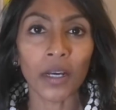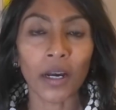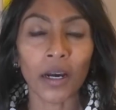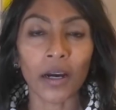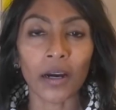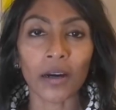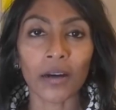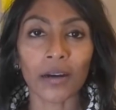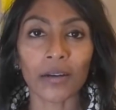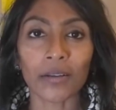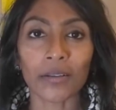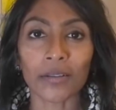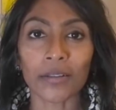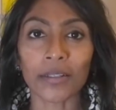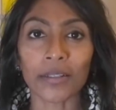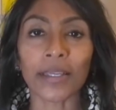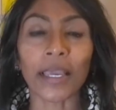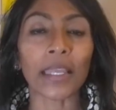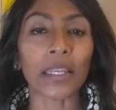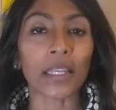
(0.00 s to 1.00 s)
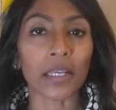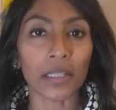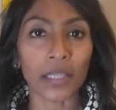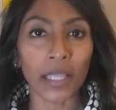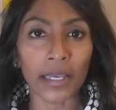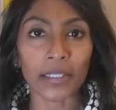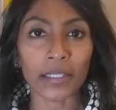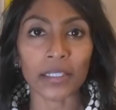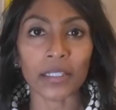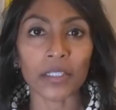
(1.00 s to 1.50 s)
uh, getting
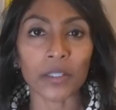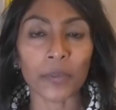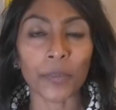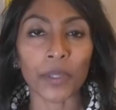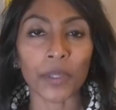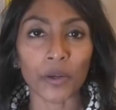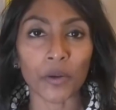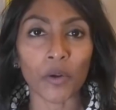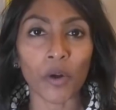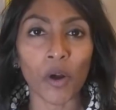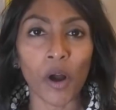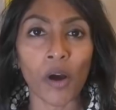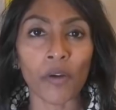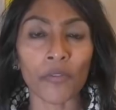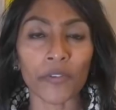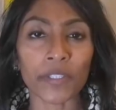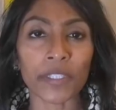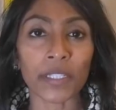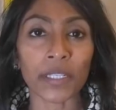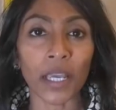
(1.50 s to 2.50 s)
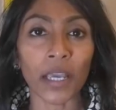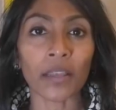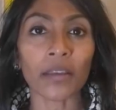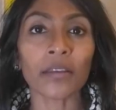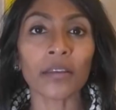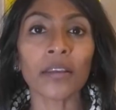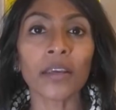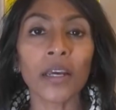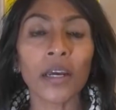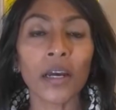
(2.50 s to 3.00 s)
elected to political office
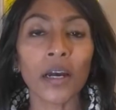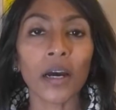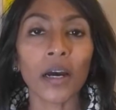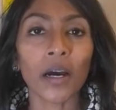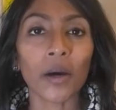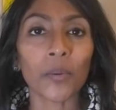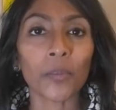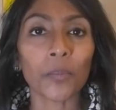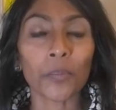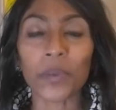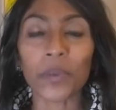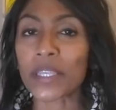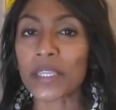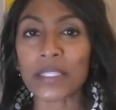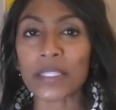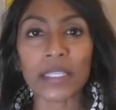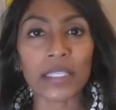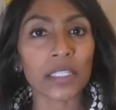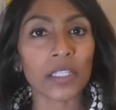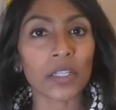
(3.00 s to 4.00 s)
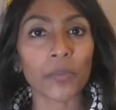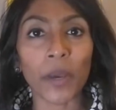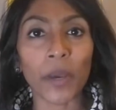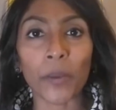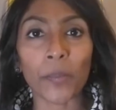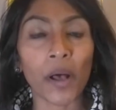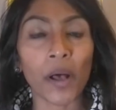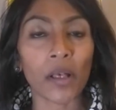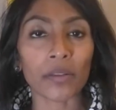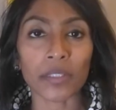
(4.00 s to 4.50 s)
again. Um, but this isn't
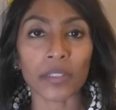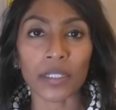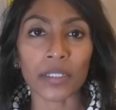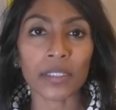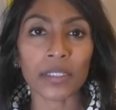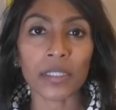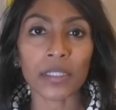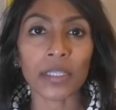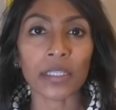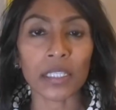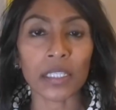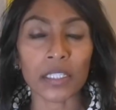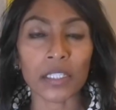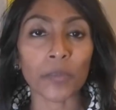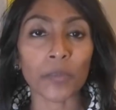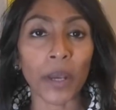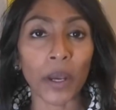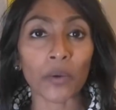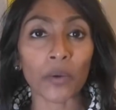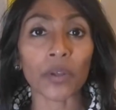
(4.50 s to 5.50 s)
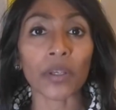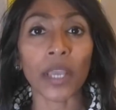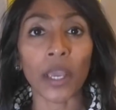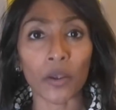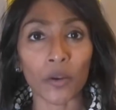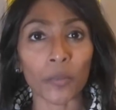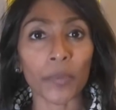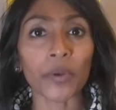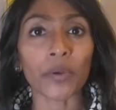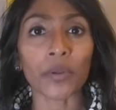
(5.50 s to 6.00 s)
about politics. This is about
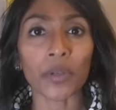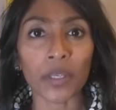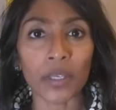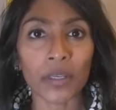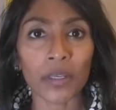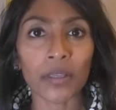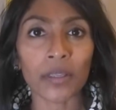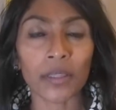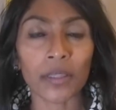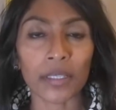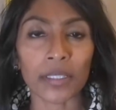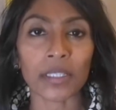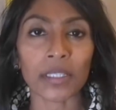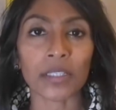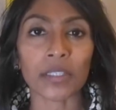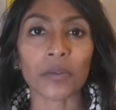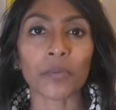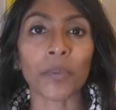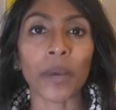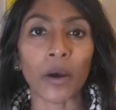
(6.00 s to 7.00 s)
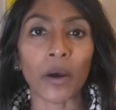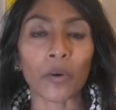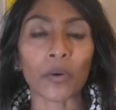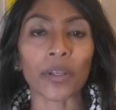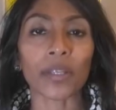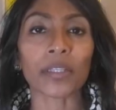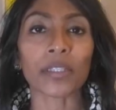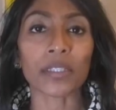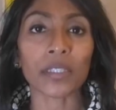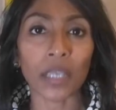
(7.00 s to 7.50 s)
accountability. This is
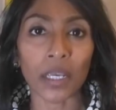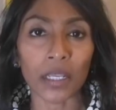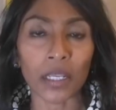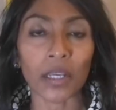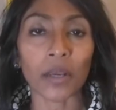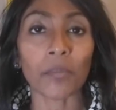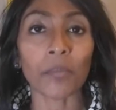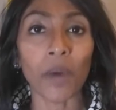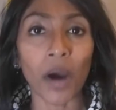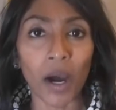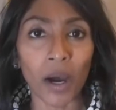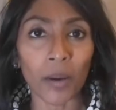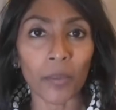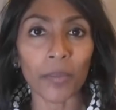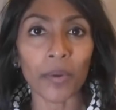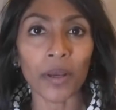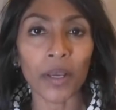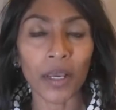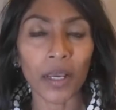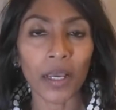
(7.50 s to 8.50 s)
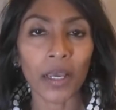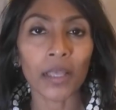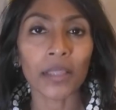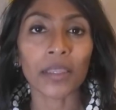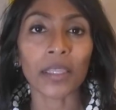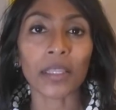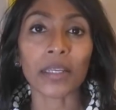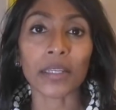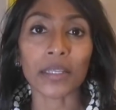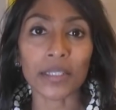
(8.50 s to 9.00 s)
about inciting a mob
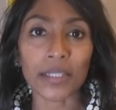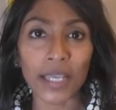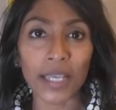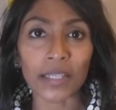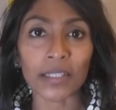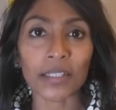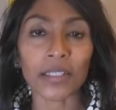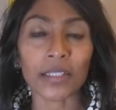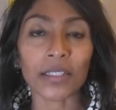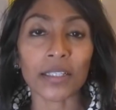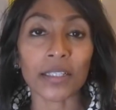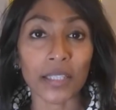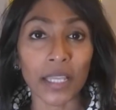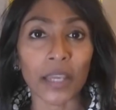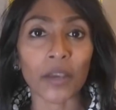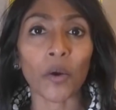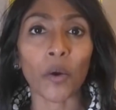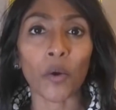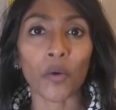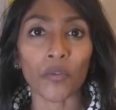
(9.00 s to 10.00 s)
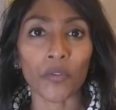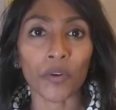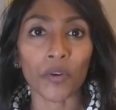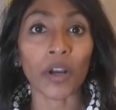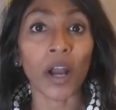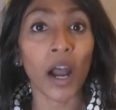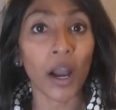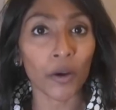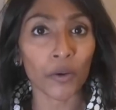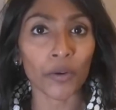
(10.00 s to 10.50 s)
that intended to take over
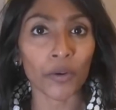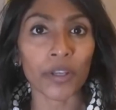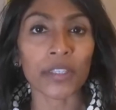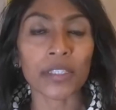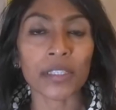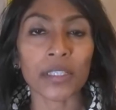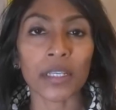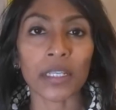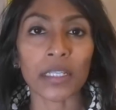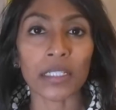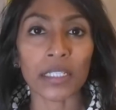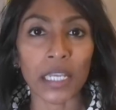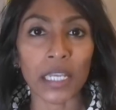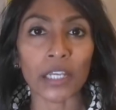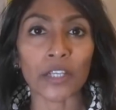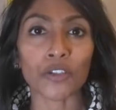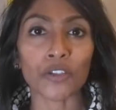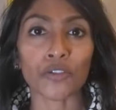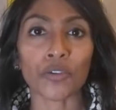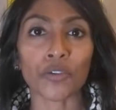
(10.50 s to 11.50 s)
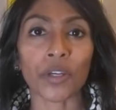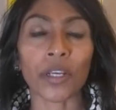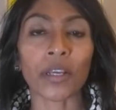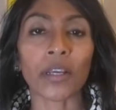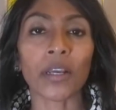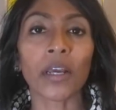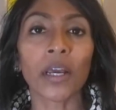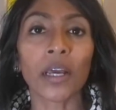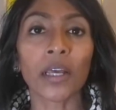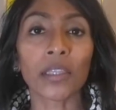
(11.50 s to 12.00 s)
Congress,
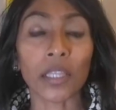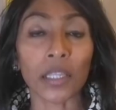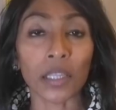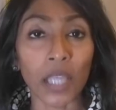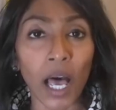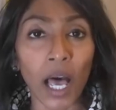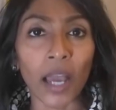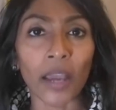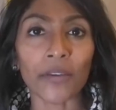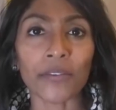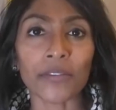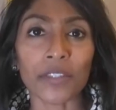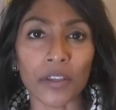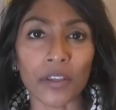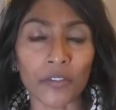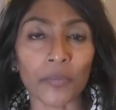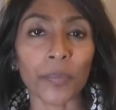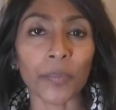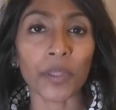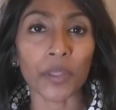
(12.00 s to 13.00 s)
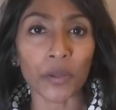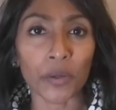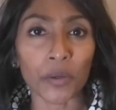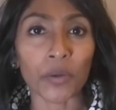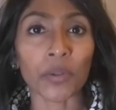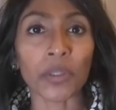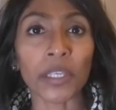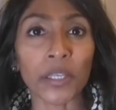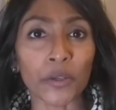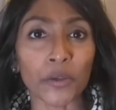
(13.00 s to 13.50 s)
endangering the lives of
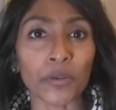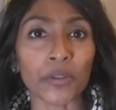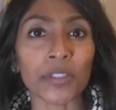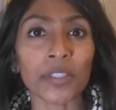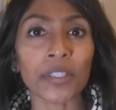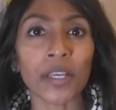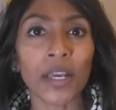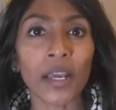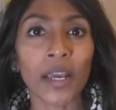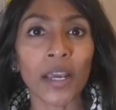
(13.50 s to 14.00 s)
political leaders.